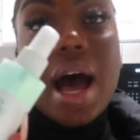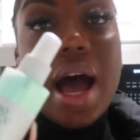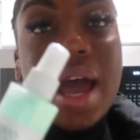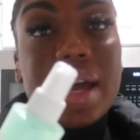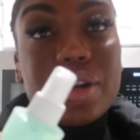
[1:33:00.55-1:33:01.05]
I
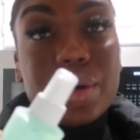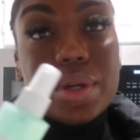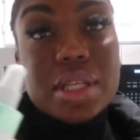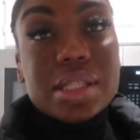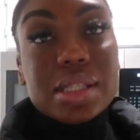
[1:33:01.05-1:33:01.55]
had
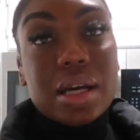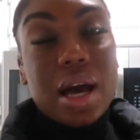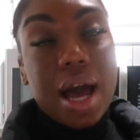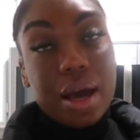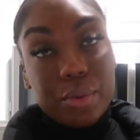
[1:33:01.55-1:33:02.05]
noticed,
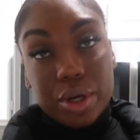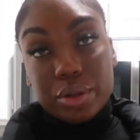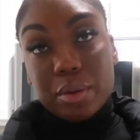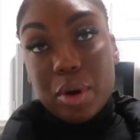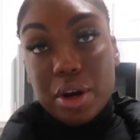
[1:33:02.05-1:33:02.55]
I had went
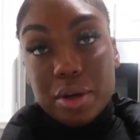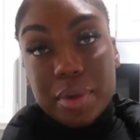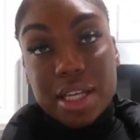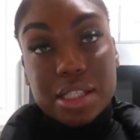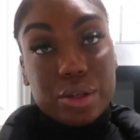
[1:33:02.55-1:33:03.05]
on the Mario
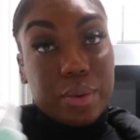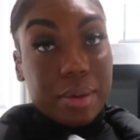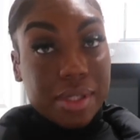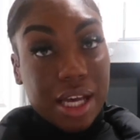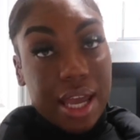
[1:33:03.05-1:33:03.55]
Badescu
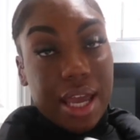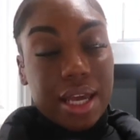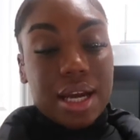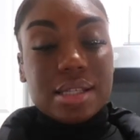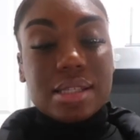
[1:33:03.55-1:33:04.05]
website and I